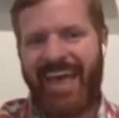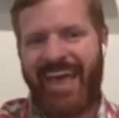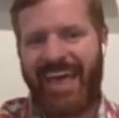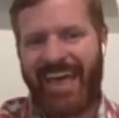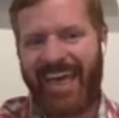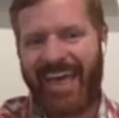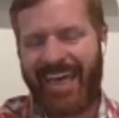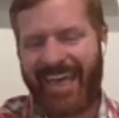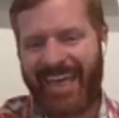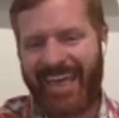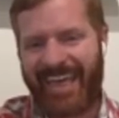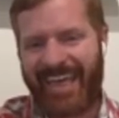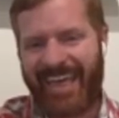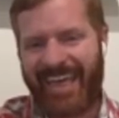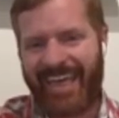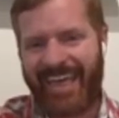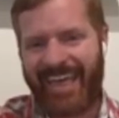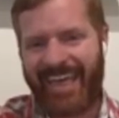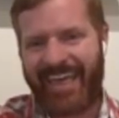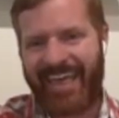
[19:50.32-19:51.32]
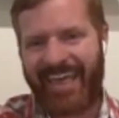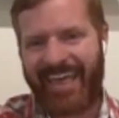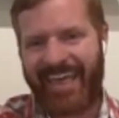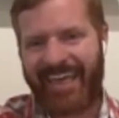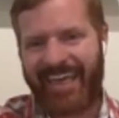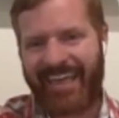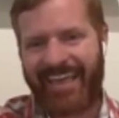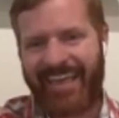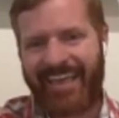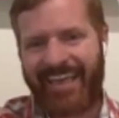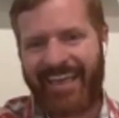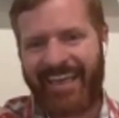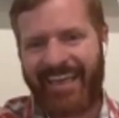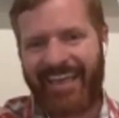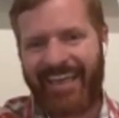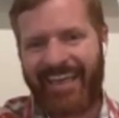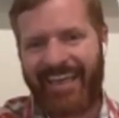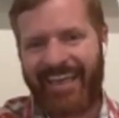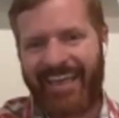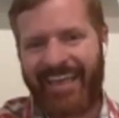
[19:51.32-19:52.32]

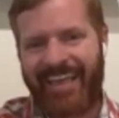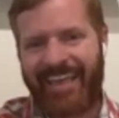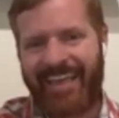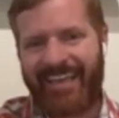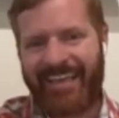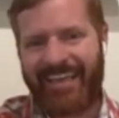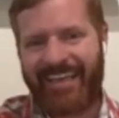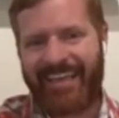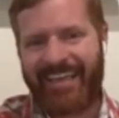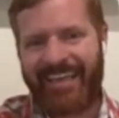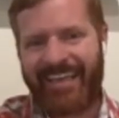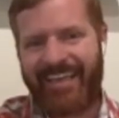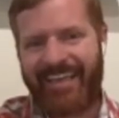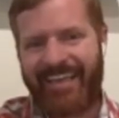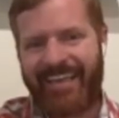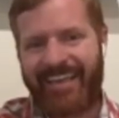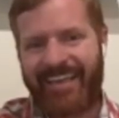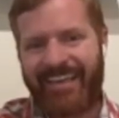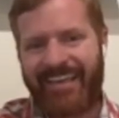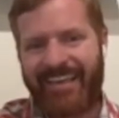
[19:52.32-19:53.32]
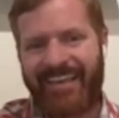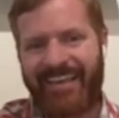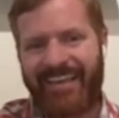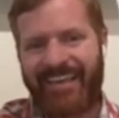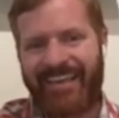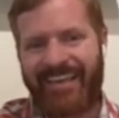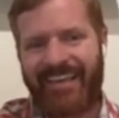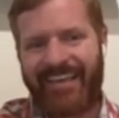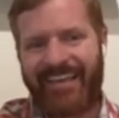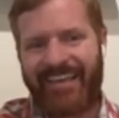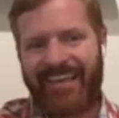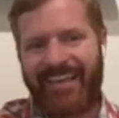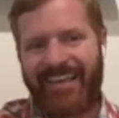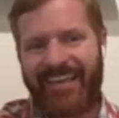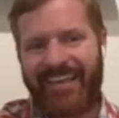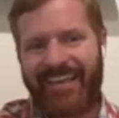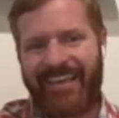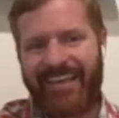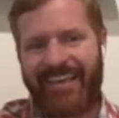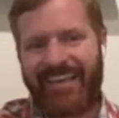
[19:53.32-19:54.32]

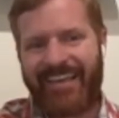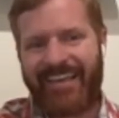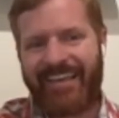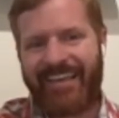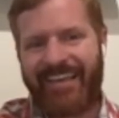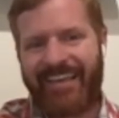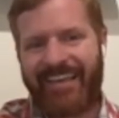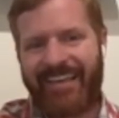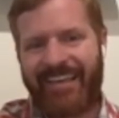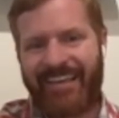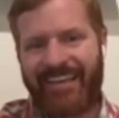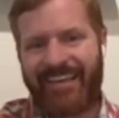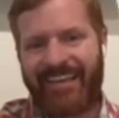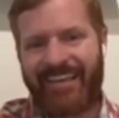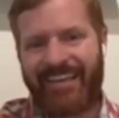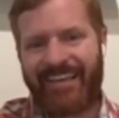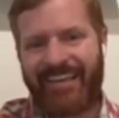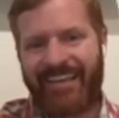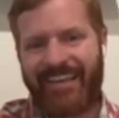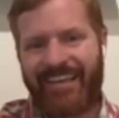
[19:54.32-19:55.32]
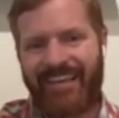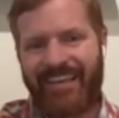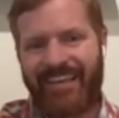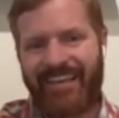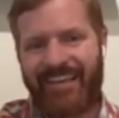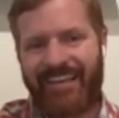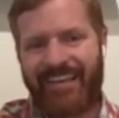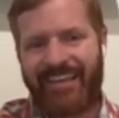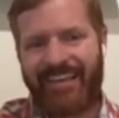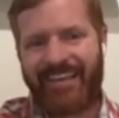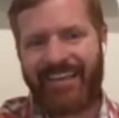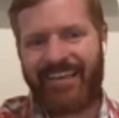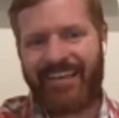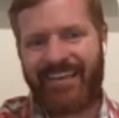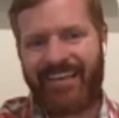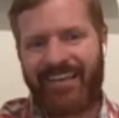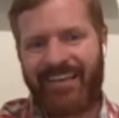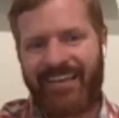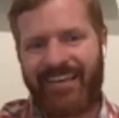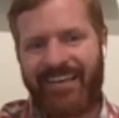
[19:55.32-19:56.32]

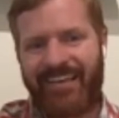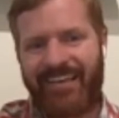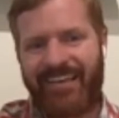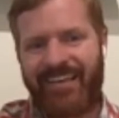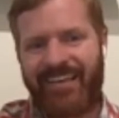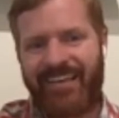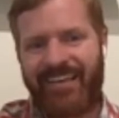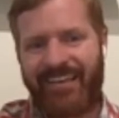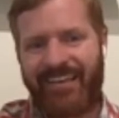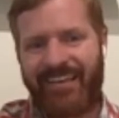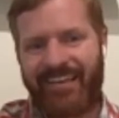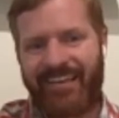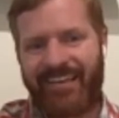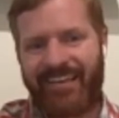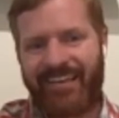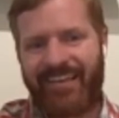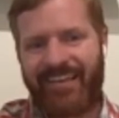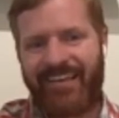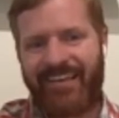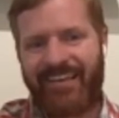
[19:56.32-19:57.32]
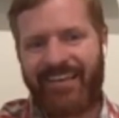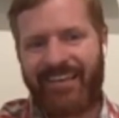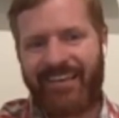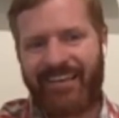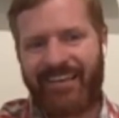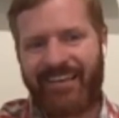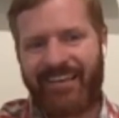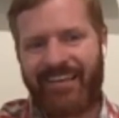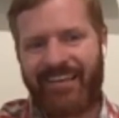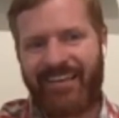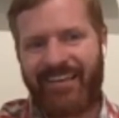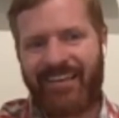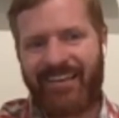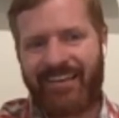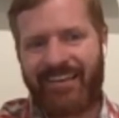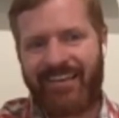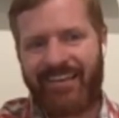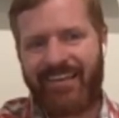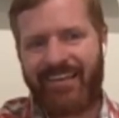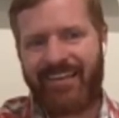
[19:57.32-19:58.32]
(silent)